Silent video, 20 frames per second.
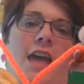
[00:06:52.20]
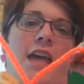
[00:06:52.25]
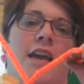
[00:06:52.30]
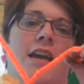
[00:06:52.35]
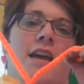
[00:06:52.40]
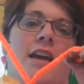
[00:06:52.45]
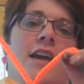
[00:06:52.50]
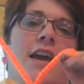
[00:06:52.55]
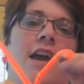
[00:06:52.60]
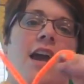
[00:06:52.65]

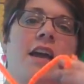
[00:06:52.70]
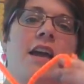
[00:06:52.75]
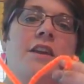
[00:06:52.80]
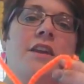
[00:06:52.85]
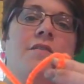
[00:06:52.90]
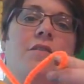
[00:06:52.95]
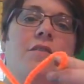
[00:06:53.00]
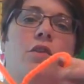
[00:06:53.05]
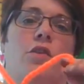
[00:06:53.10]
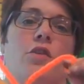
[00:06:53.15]
and kind
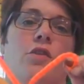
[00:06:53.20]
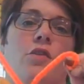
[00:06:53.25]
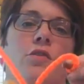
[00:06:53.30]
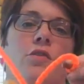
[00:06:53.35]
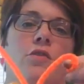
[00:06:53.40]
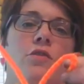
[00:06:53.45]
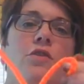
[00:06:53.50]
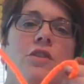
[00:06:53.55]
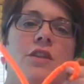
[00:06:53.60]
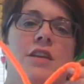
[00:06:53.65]
of
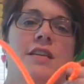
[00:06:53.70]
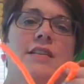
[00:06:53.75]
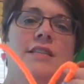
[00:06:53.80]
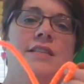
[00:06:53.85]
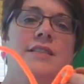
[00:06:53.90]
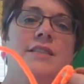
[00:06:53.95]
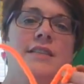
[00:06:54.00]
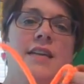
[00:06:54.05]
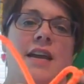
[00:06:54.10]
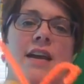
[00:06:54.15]
curl
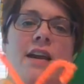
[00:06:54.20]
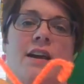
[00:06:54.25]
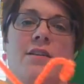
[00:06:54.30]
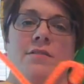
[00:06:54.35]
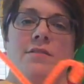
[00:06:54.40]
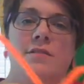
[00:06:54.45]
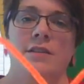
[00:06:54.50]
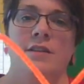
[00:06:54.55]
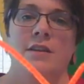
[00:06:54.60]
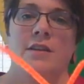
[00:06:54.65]
this down.